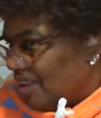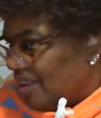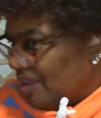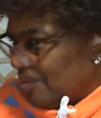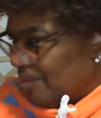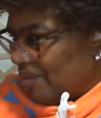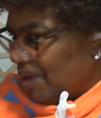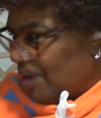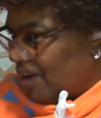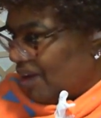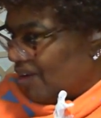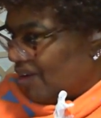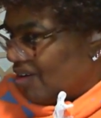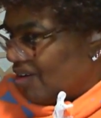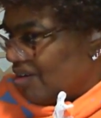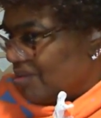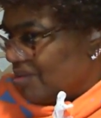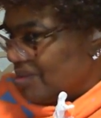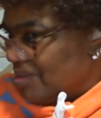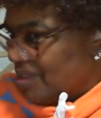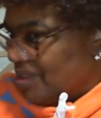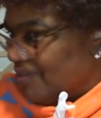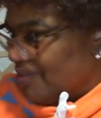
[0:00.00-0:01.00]
My
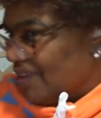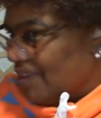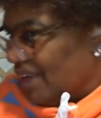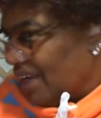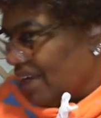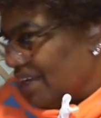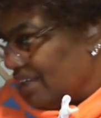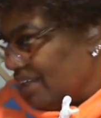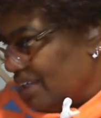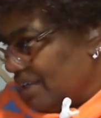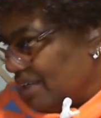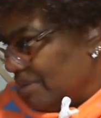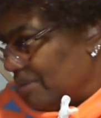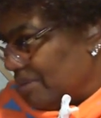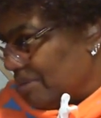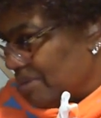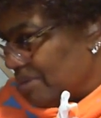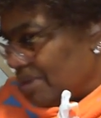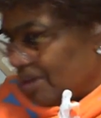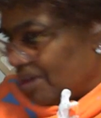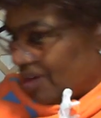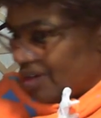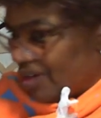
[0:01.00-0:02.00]
arms have gotten, I'm gonna
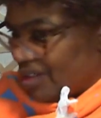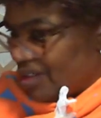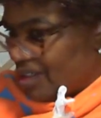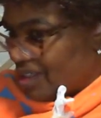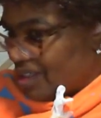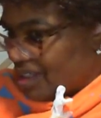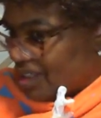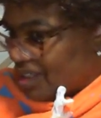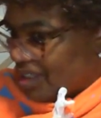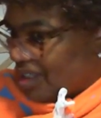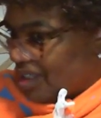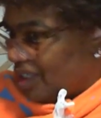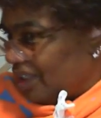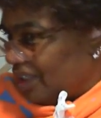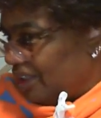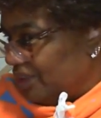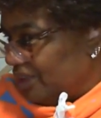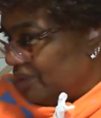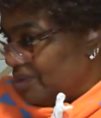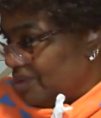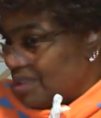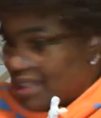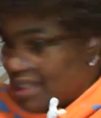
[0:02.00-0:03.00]
be honest, a
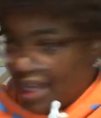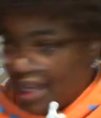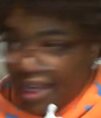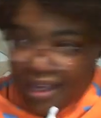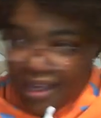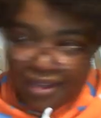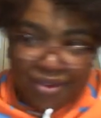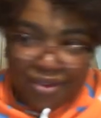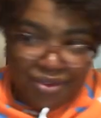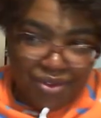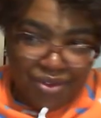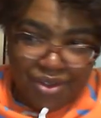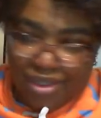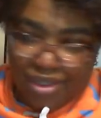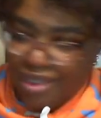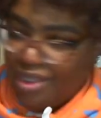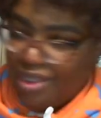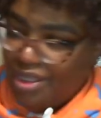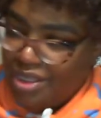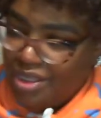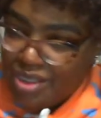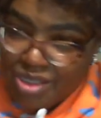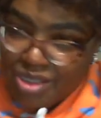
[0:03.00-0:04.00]
little
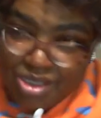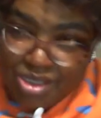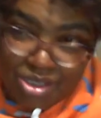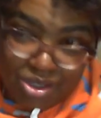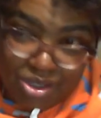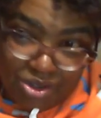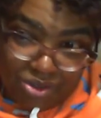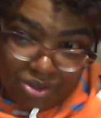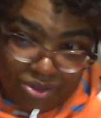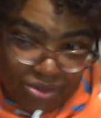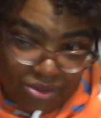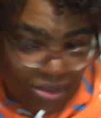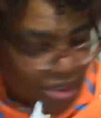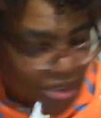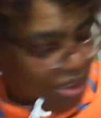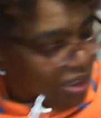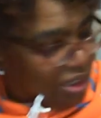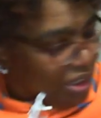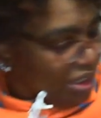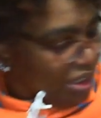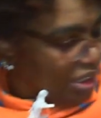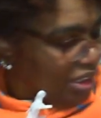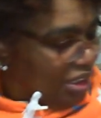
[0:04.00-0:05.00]
tired. So
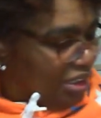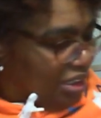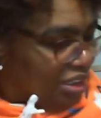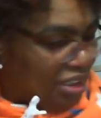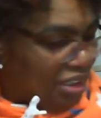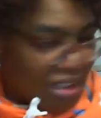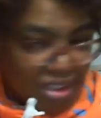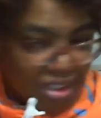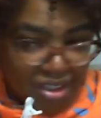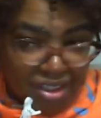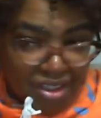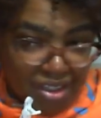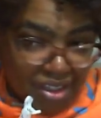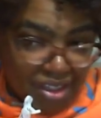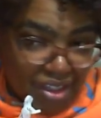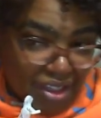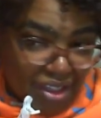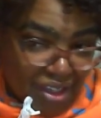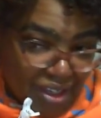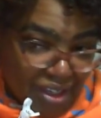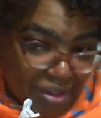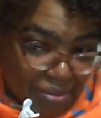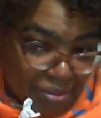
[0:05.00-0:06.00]
again,
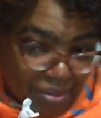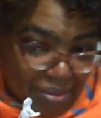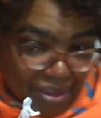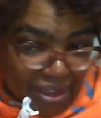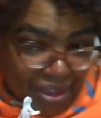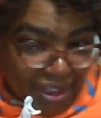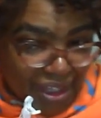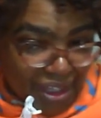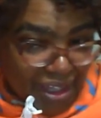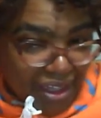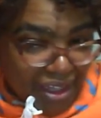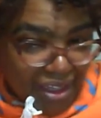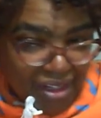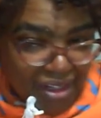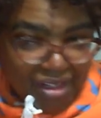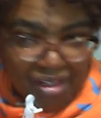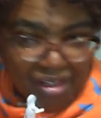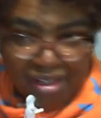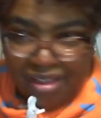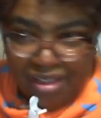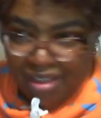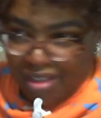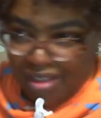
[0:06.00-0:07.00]
I'm glad
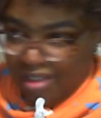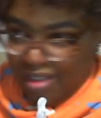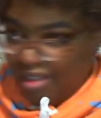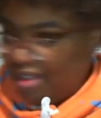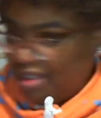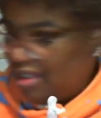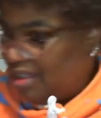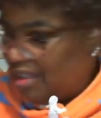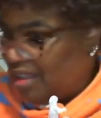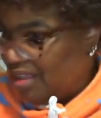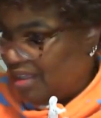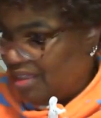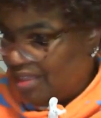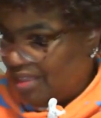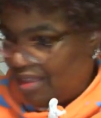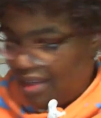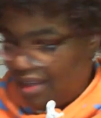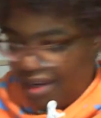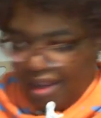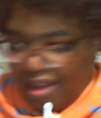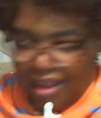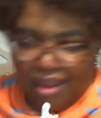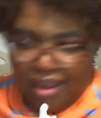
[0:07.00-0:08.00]

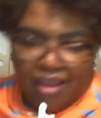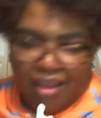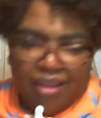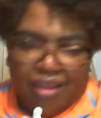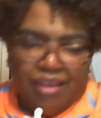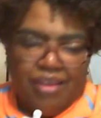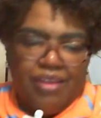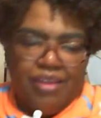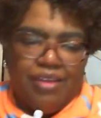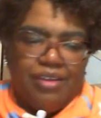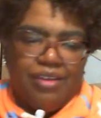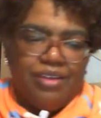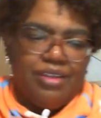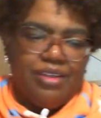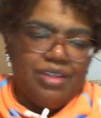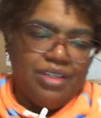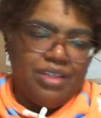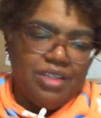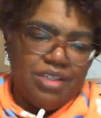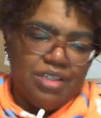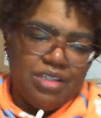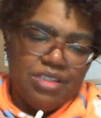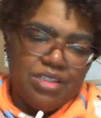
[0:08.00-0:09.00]
that I
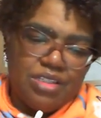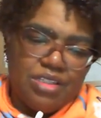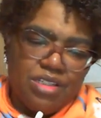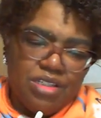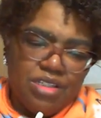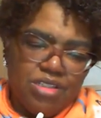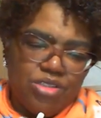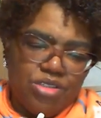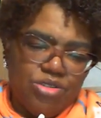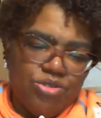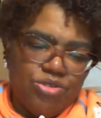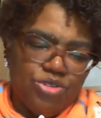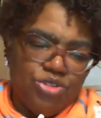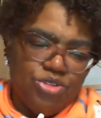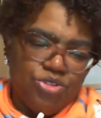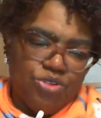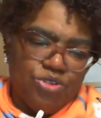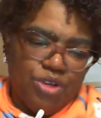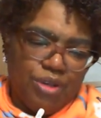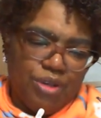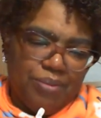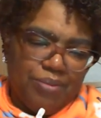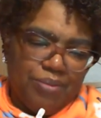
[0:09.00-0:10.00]
did do the
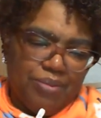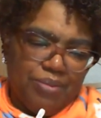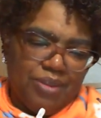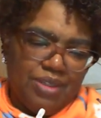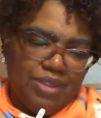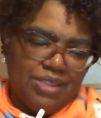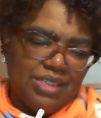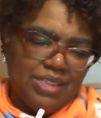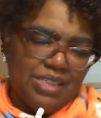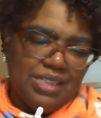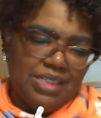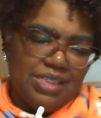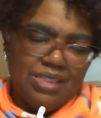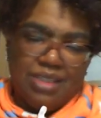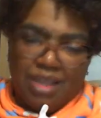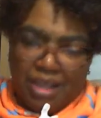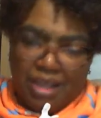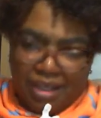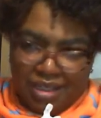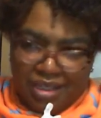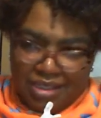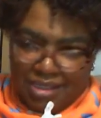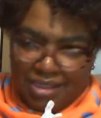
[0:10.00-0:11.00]
trim because
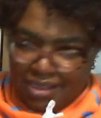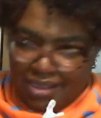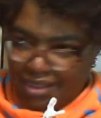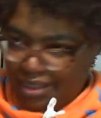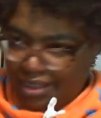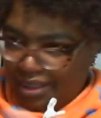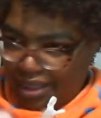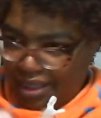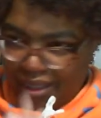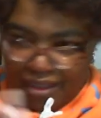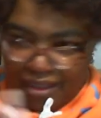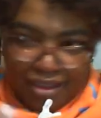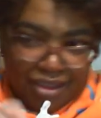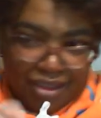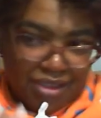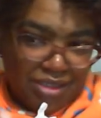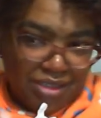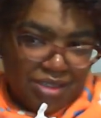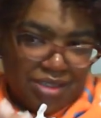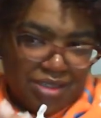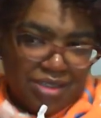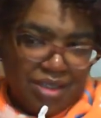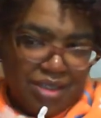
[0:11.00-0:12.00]
I can see Layla
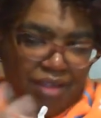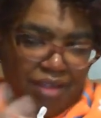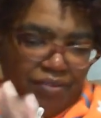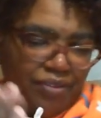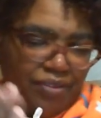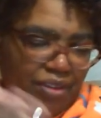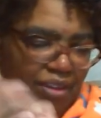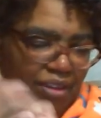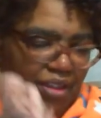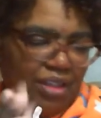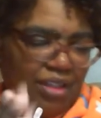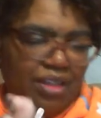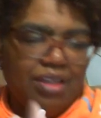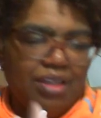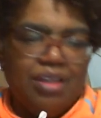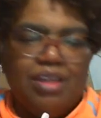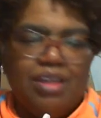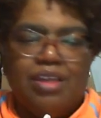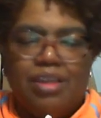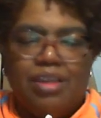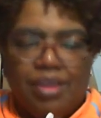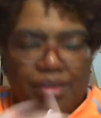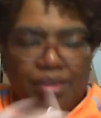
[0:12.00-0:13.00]
is definitely
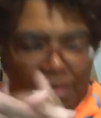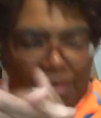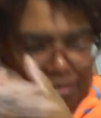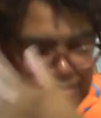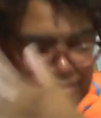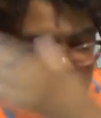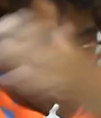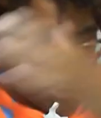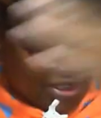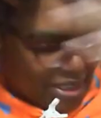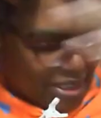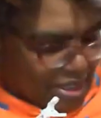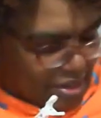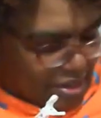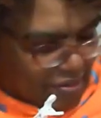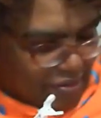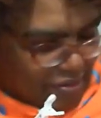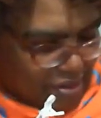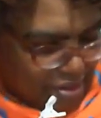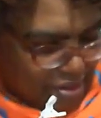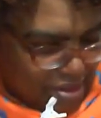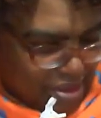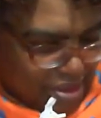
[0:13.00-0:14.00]

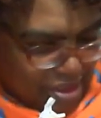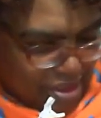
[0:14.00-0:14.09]
receiving